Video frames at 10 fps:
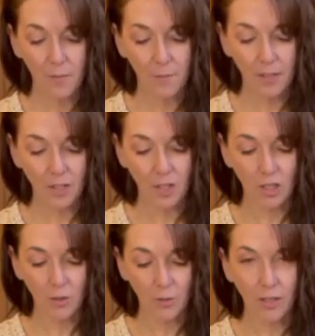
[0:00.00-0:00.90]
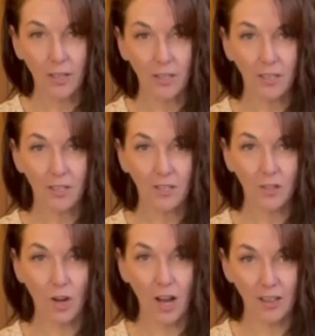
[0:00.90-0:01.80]
mixture. We're gonna
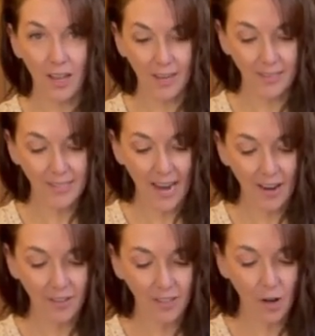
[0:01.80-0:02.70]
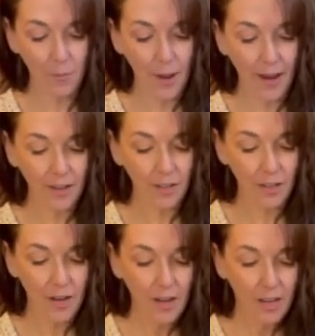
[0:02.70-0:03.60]
draw a line down in our batter,
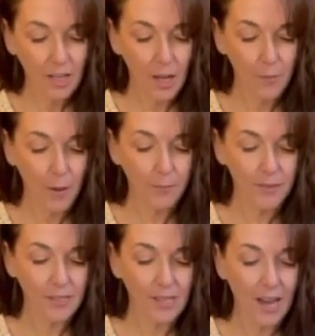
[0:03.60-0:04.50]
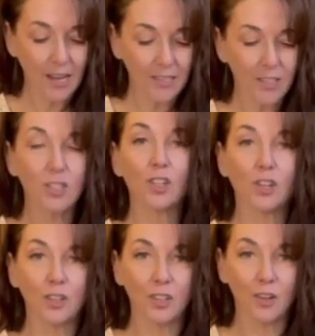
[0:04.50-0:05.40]
come up the sides,
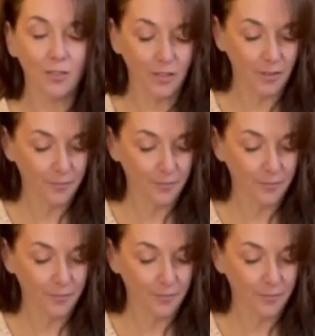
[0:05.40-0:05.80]
turn it over.